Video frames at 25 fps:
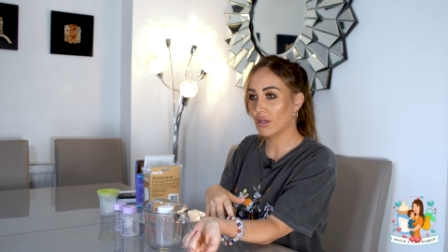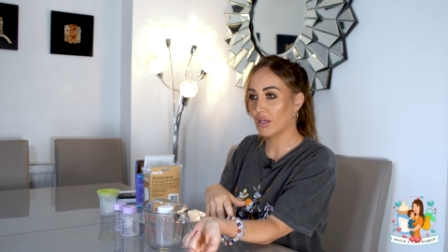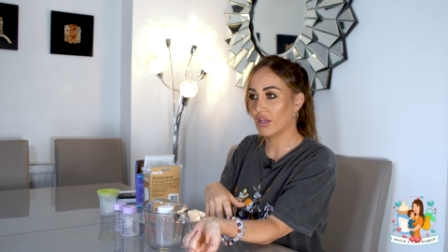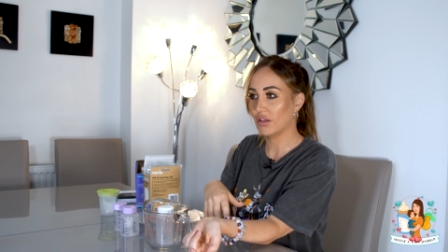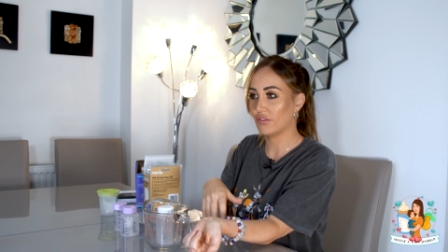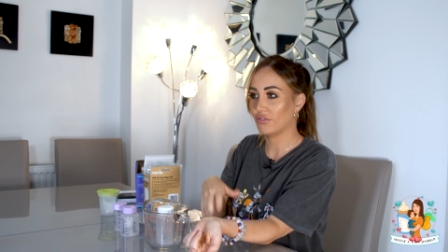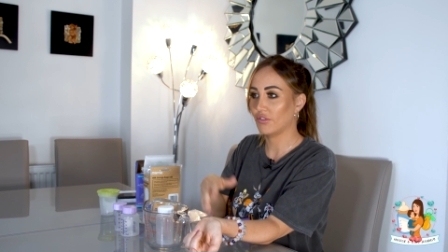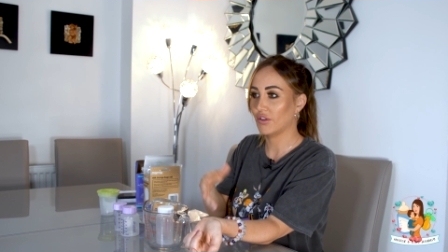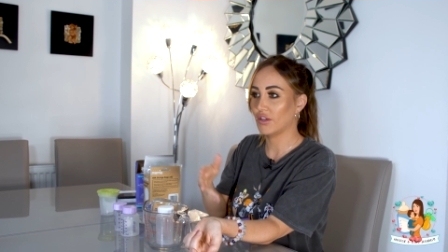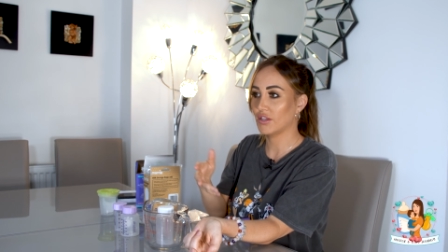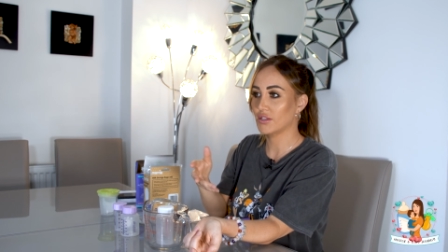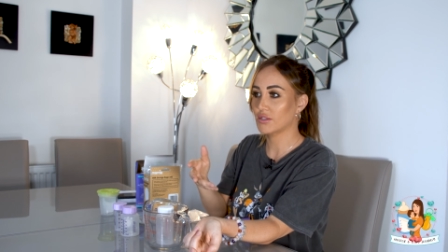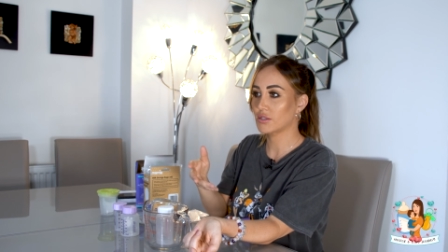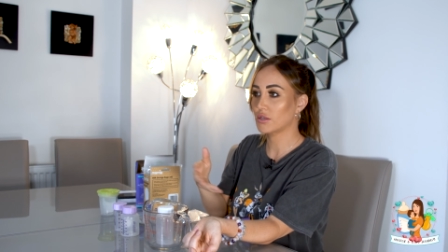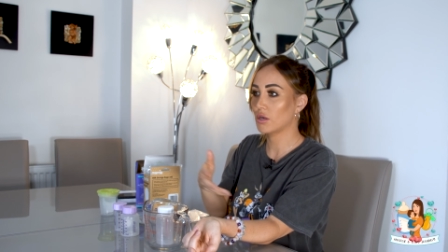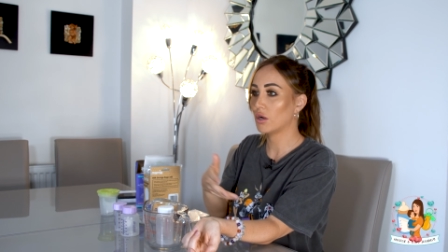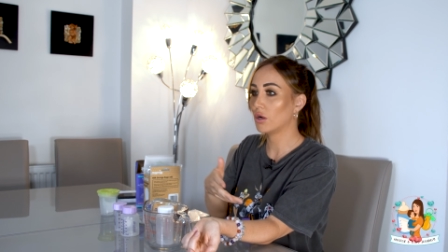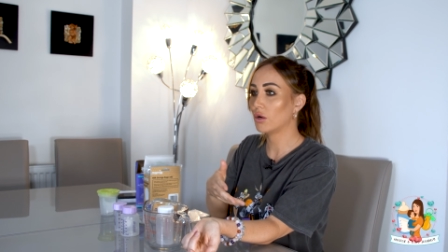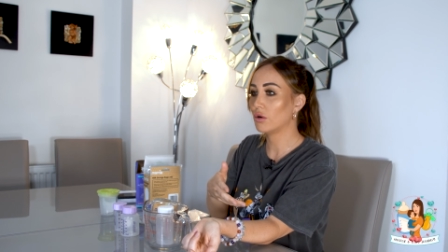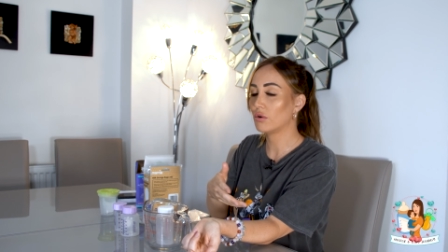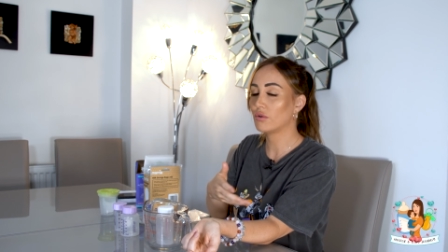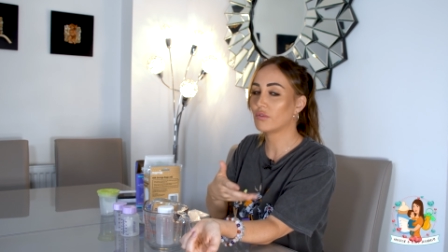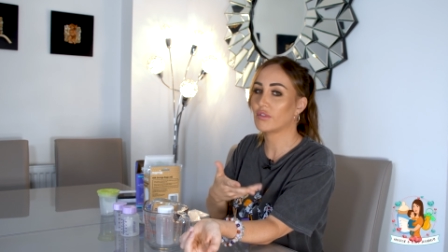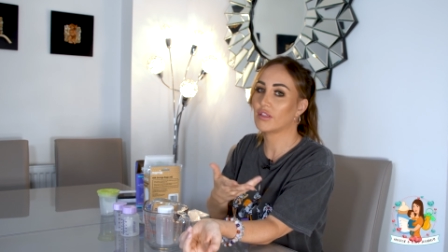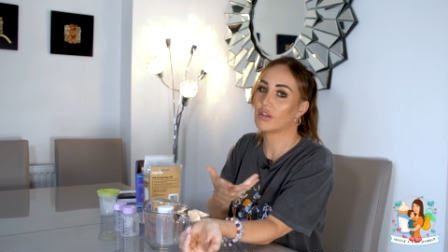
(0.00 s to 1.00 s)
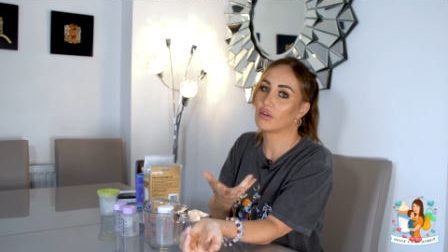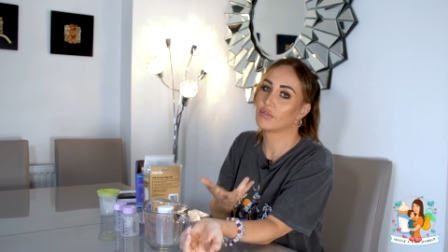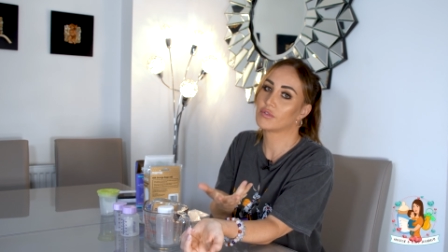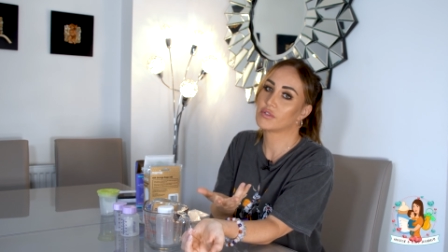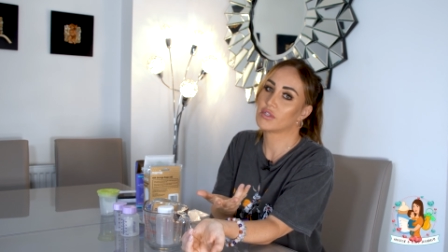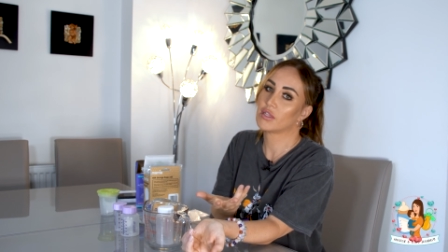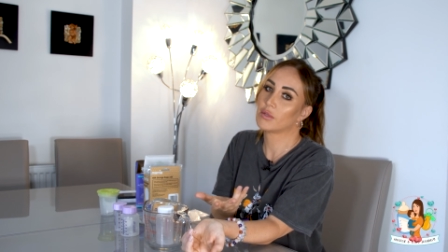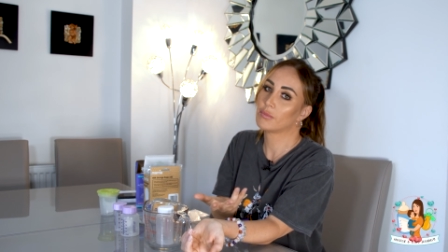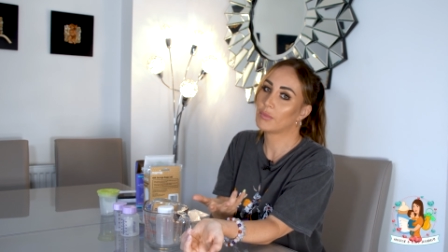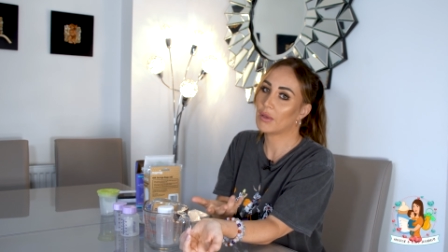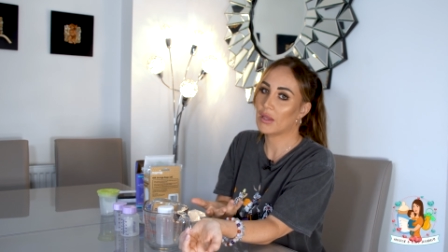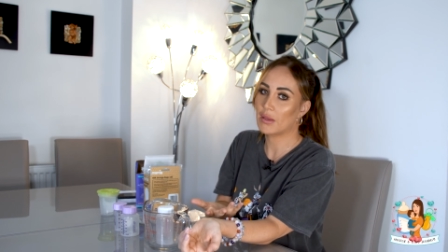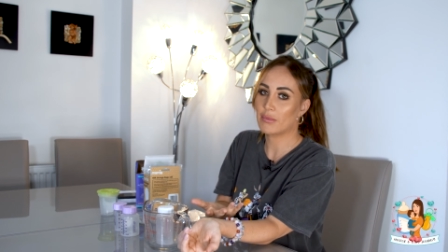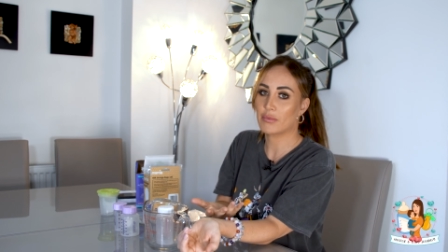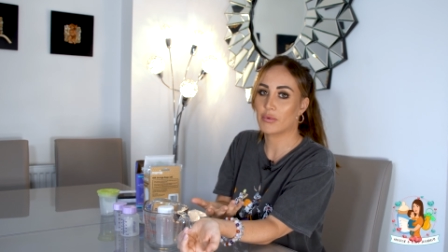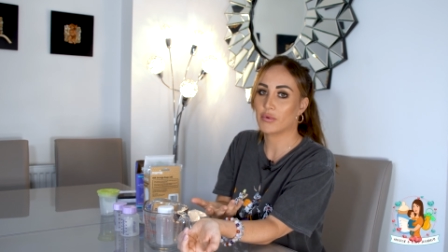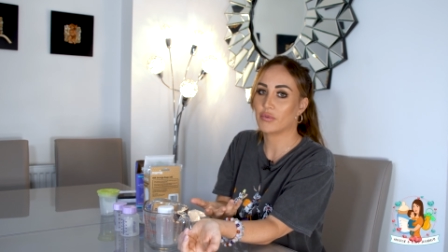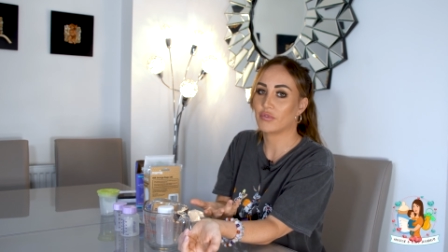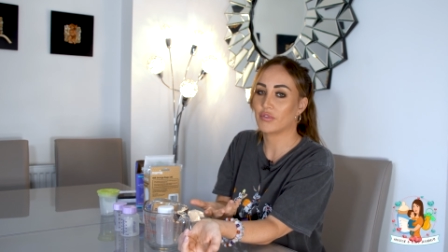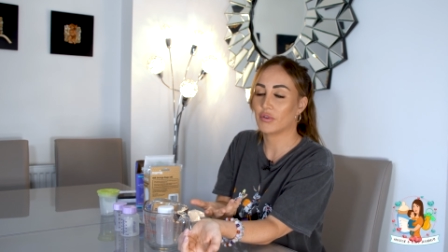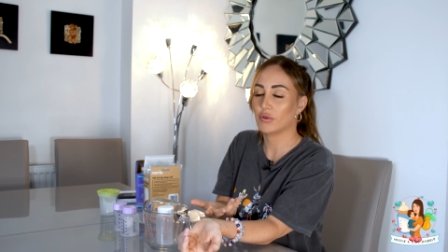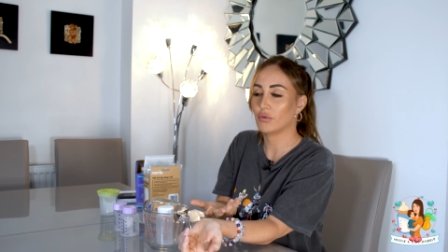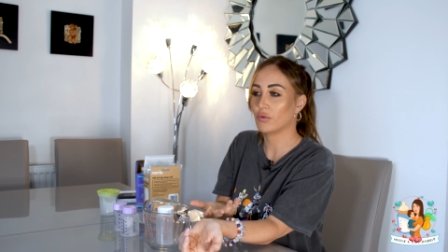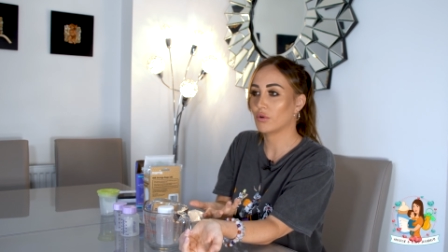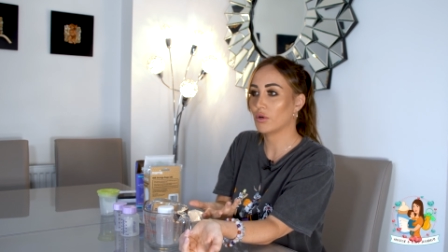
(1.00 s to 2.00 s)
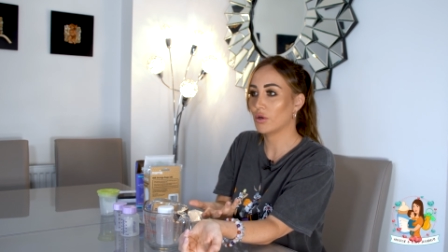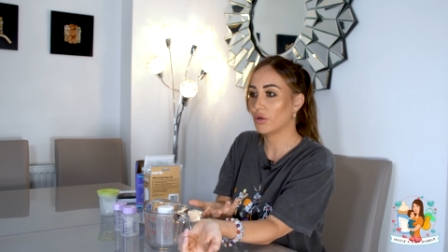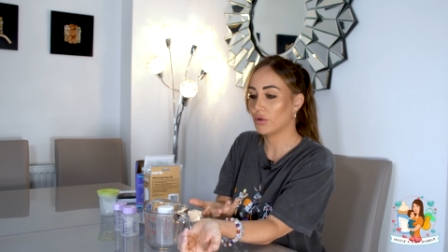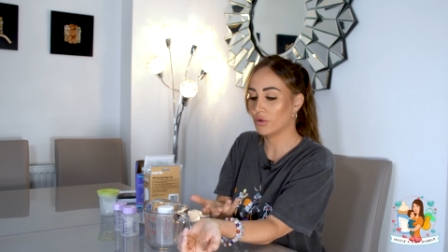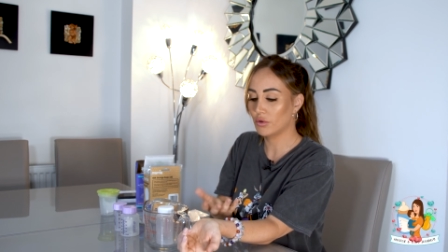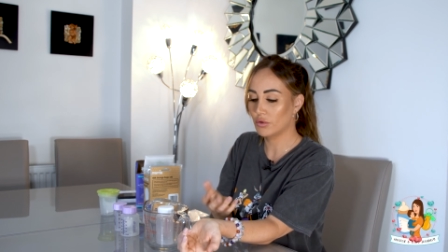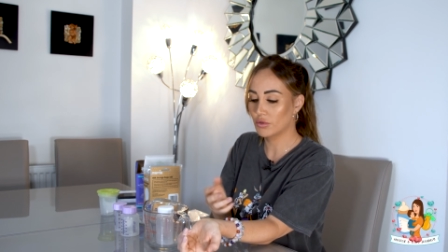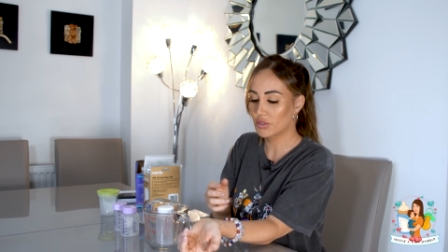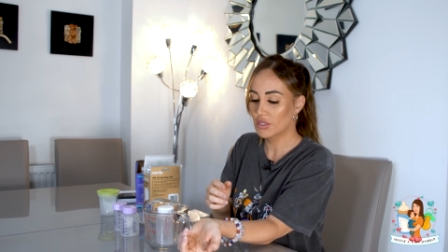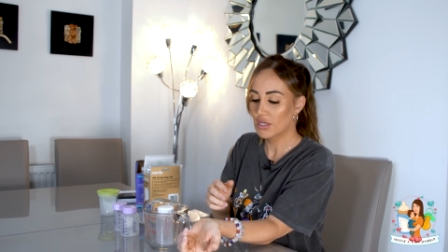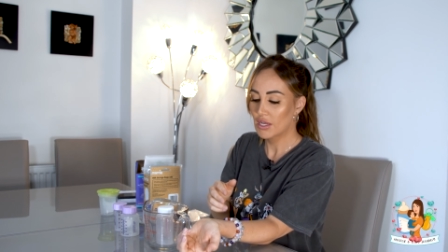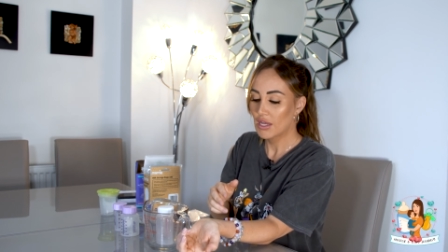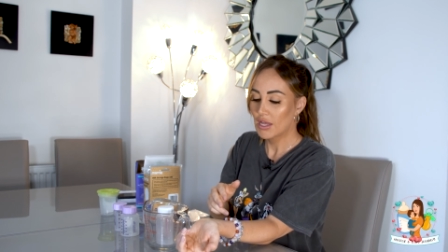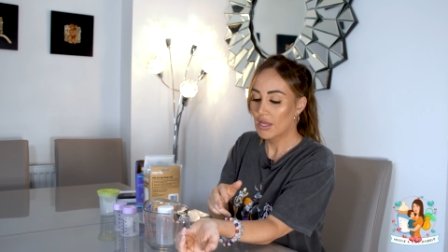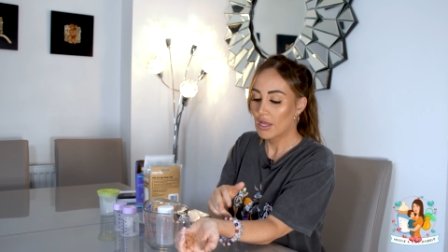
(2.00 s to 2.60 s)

If it's cold, then obviously the baby will feel cold.